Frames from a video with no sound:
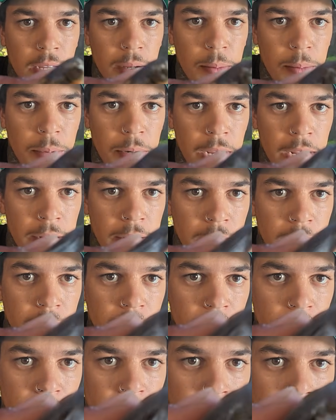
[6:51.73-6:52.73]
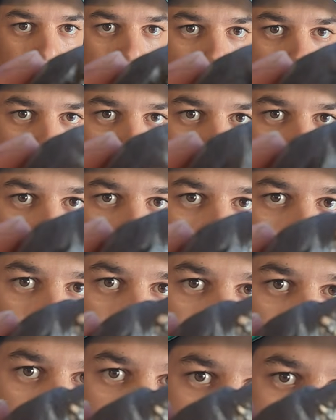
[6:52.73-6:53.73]
bred in very, very high
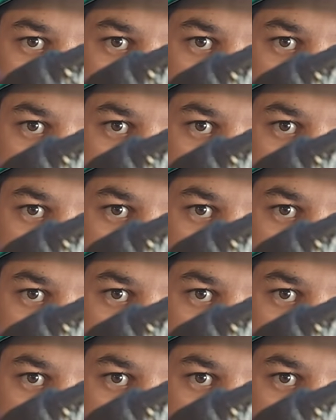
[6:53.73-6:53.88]
amounts